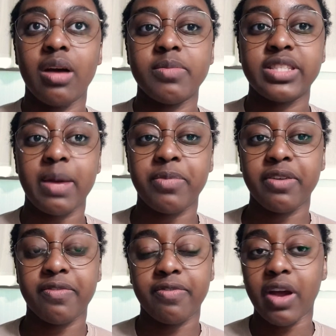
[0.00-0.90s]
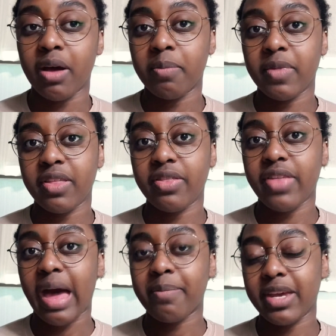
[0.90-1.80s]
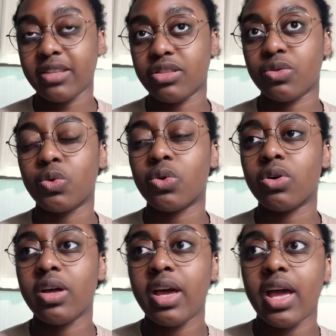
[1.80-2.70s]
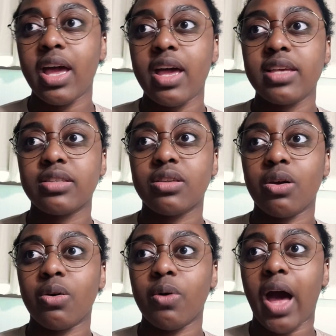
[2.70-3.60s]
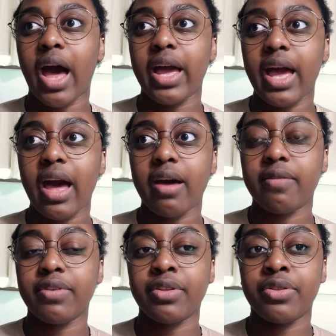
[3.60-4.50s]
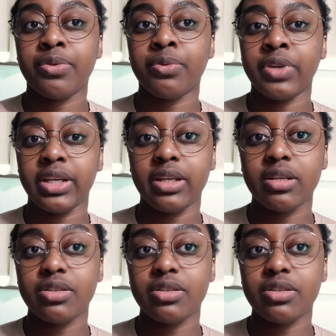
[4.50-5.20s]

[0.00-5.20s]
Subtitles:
separate from that main school. So I have 3